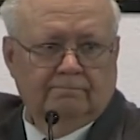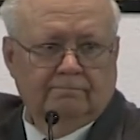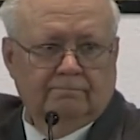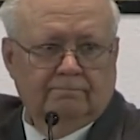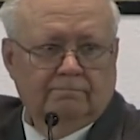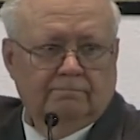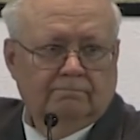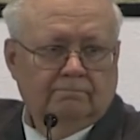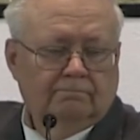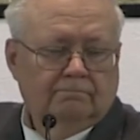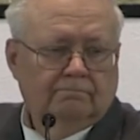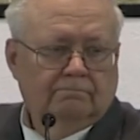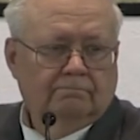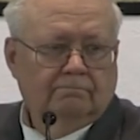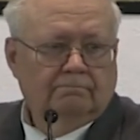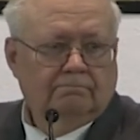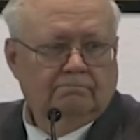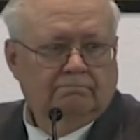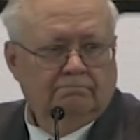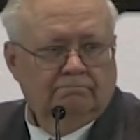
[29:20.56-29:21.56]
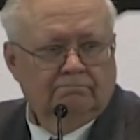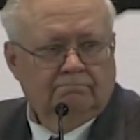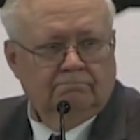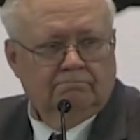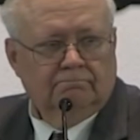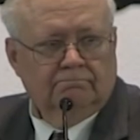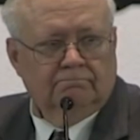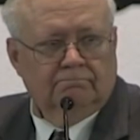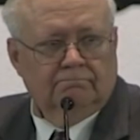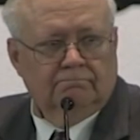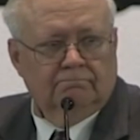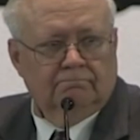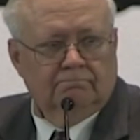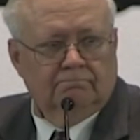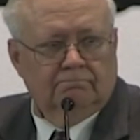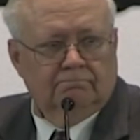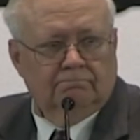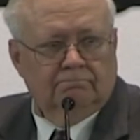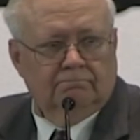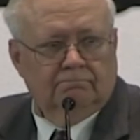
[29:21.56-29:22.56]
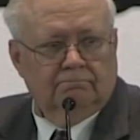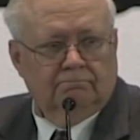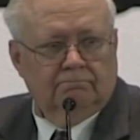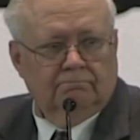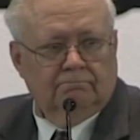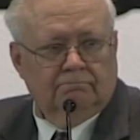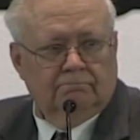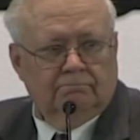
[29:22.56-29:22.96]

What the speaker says: Nobody speaks.